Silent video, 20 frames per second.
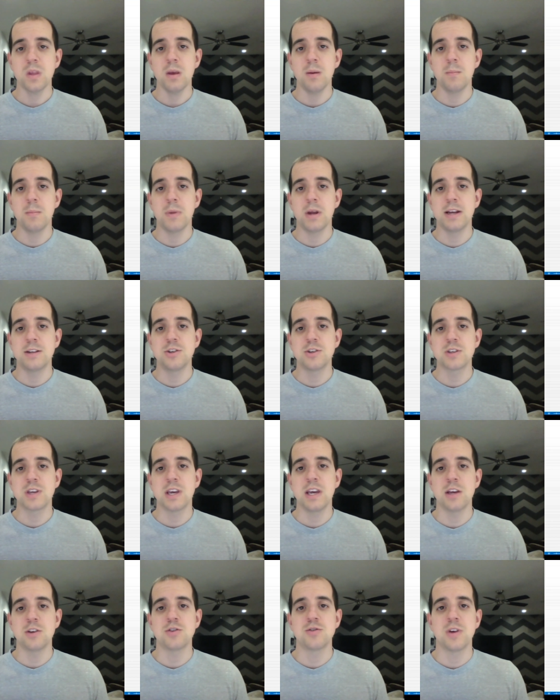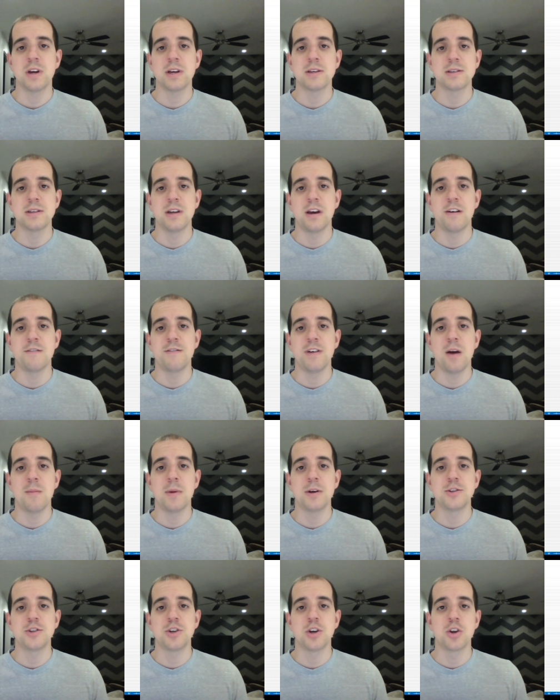but I just can't stress enough how
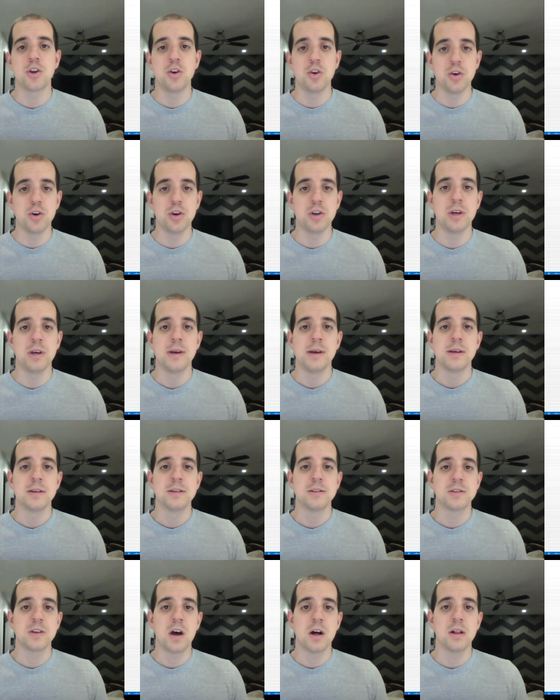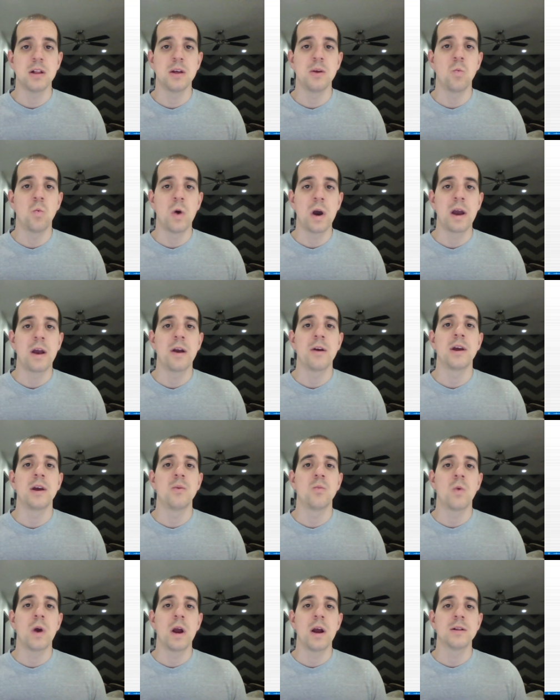much a good, solid wired
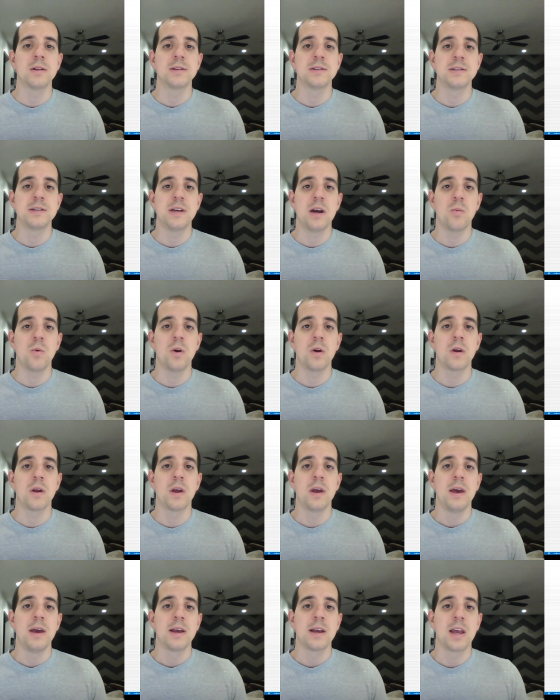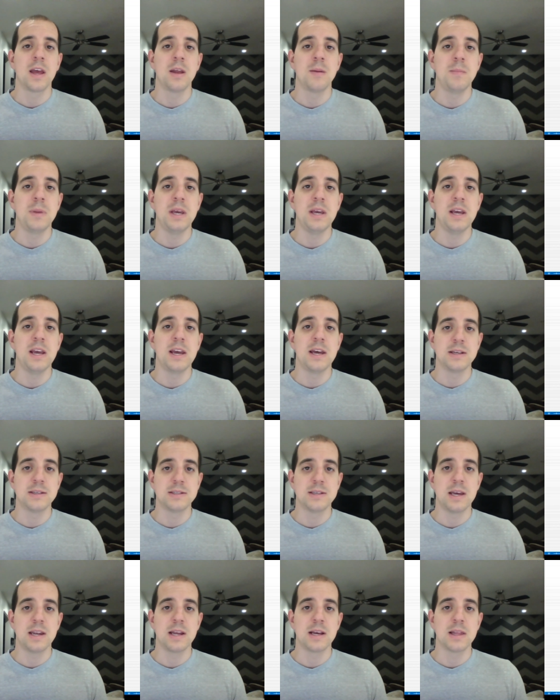and wireless network can be in a
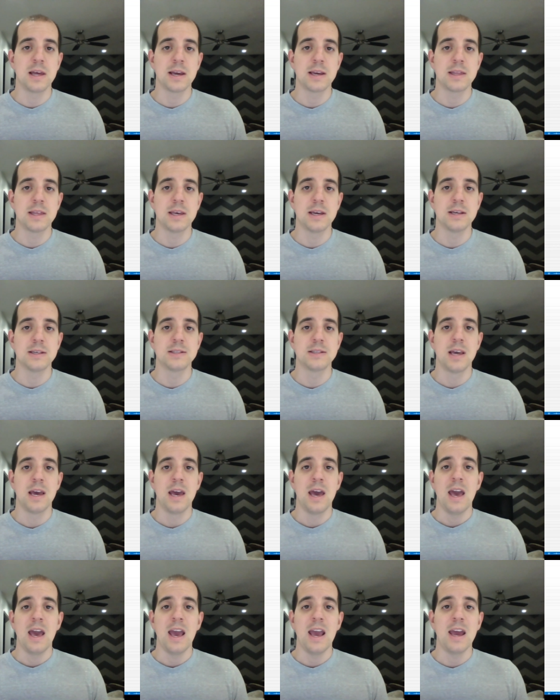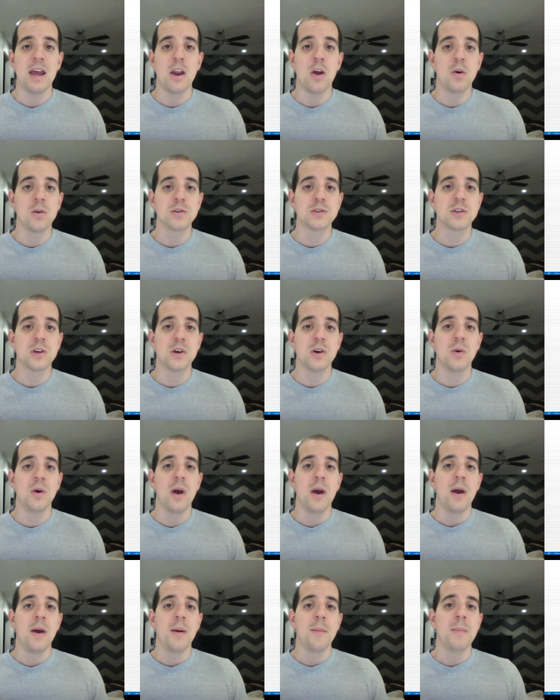setting like this. And also,
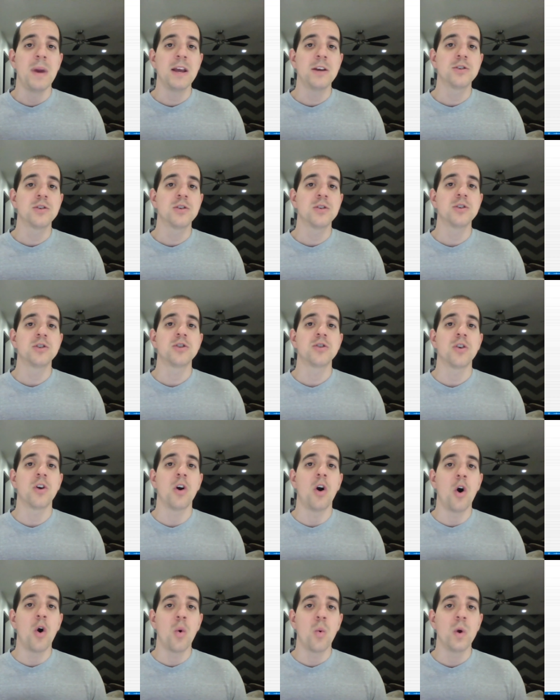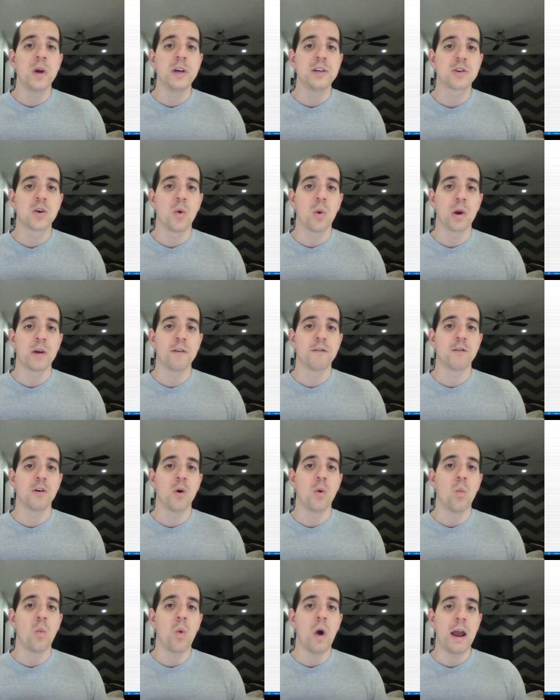make sure that you're always going for
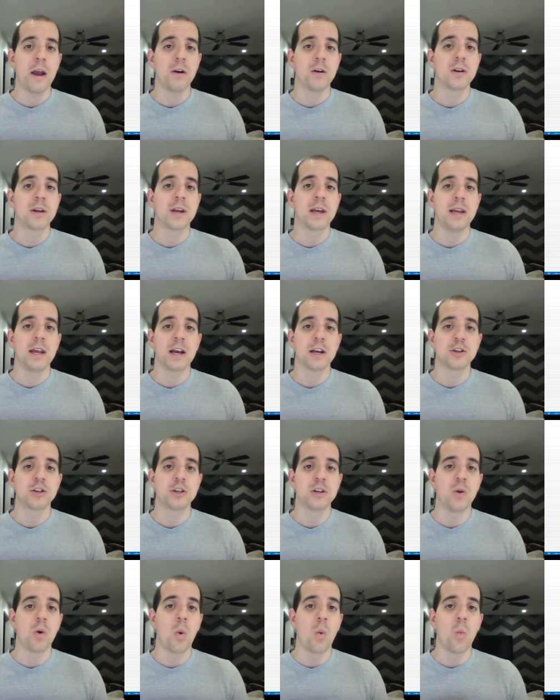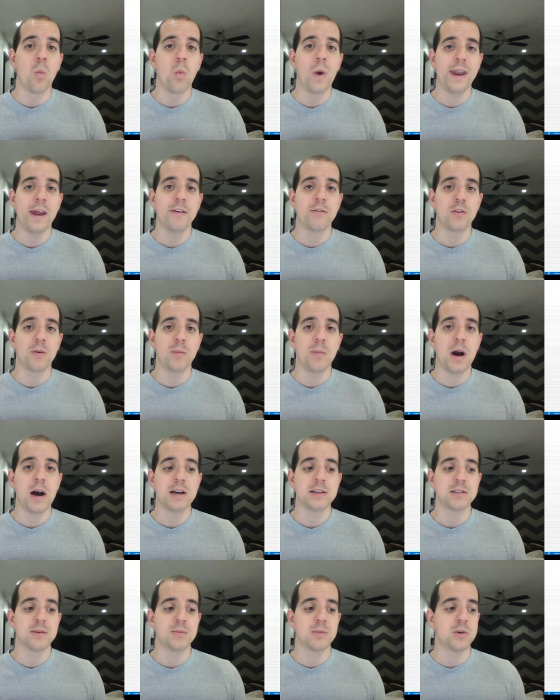a wired connection whenever
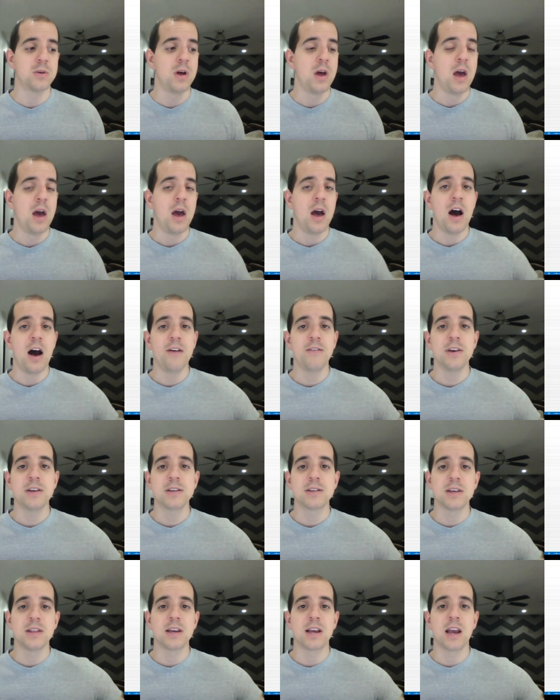possible. Obviously, the